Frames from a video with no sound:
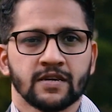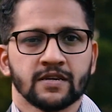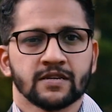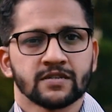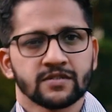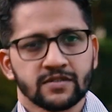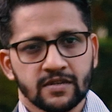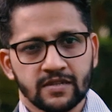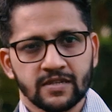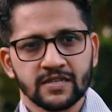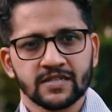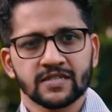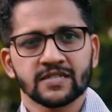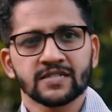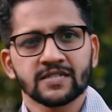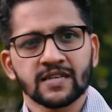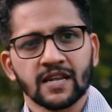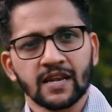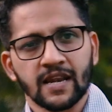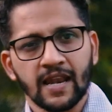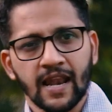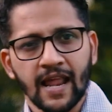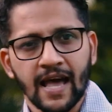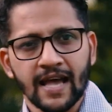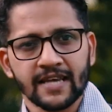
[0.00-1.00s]
So this is the
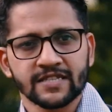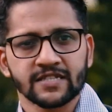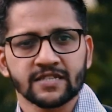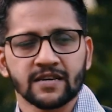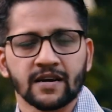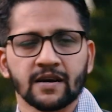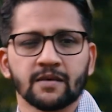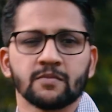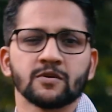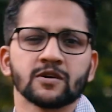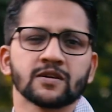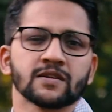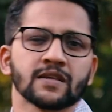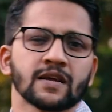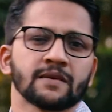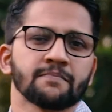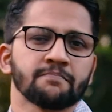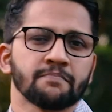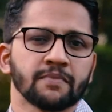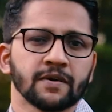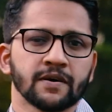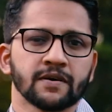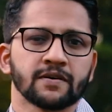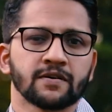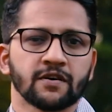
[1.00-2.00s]
last among that
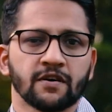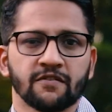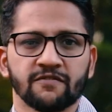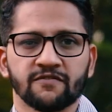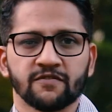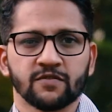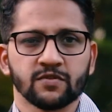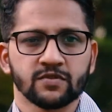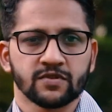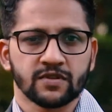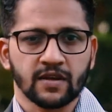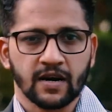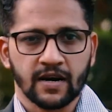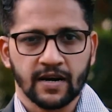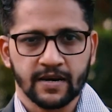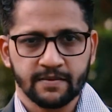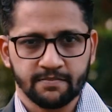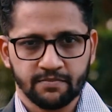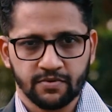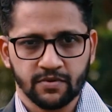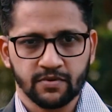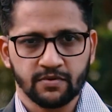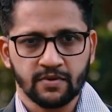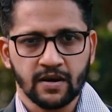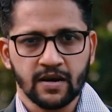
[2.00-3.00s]
pair of Uttara and
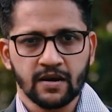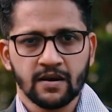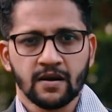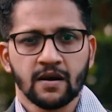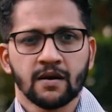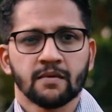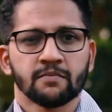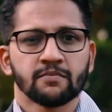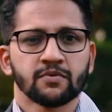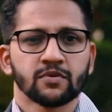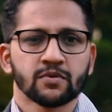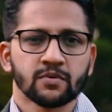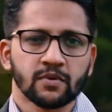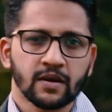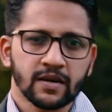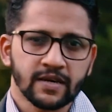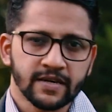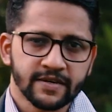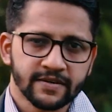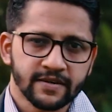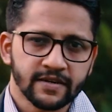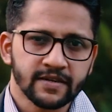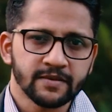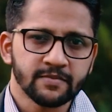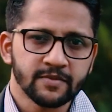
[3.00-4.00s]
Purva. Purva
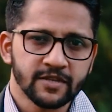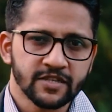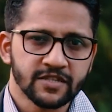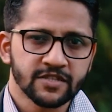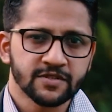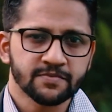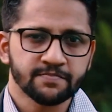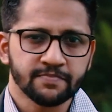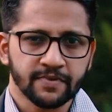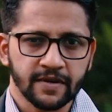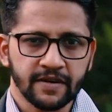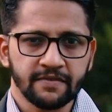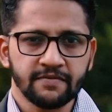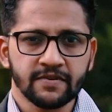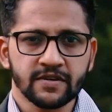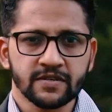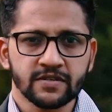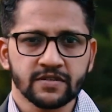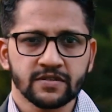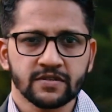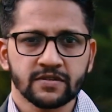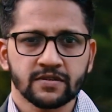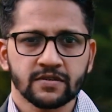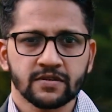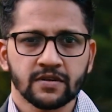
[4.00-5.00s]
literally means
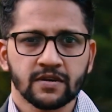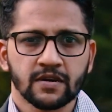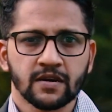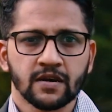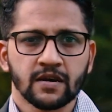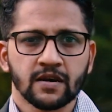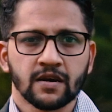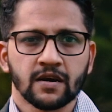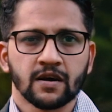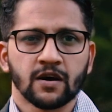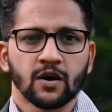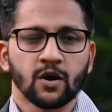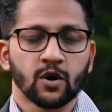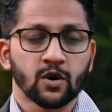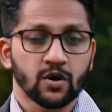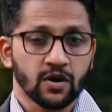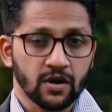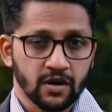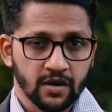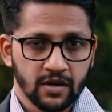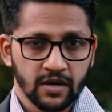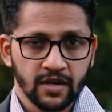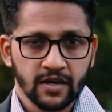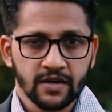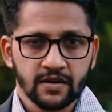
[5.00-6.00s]
previous or
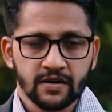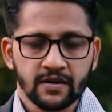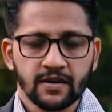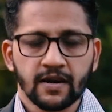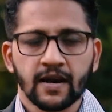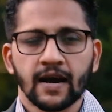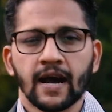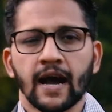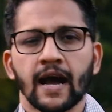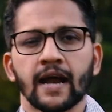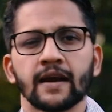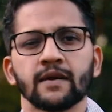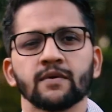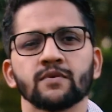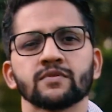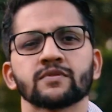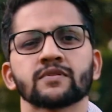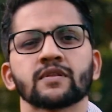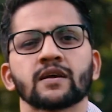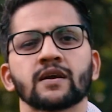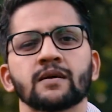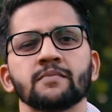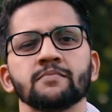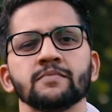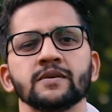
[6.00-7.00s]
earlier, and
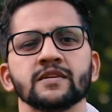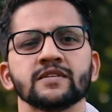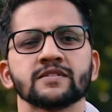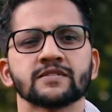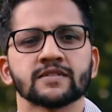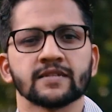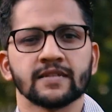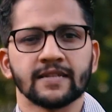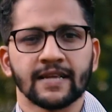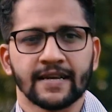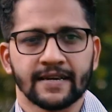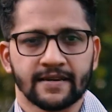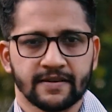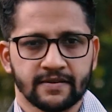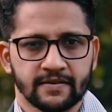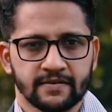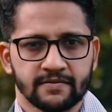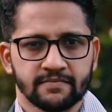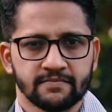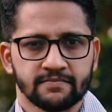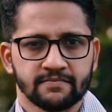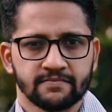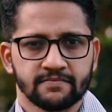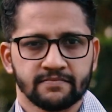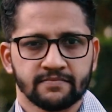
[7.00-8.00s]
Uttara means later.
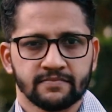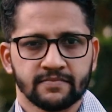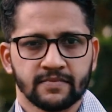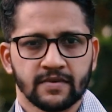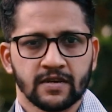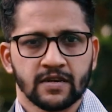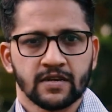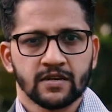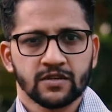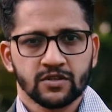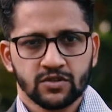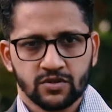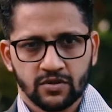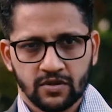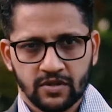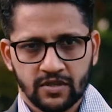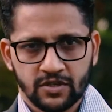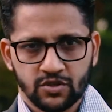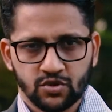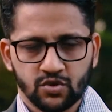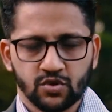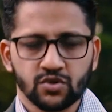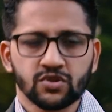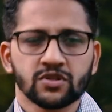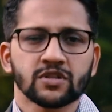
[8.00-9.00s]
So
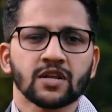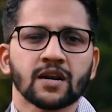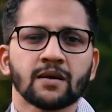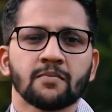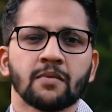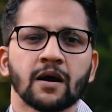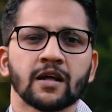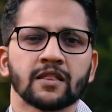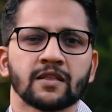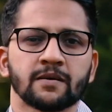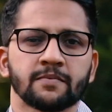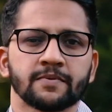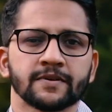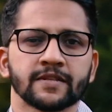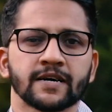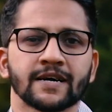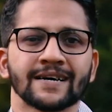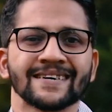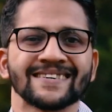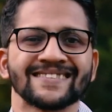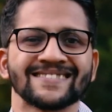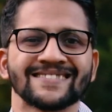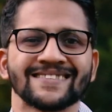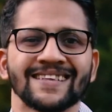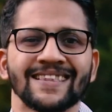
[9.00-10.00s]
this Uttara Bhadrapada is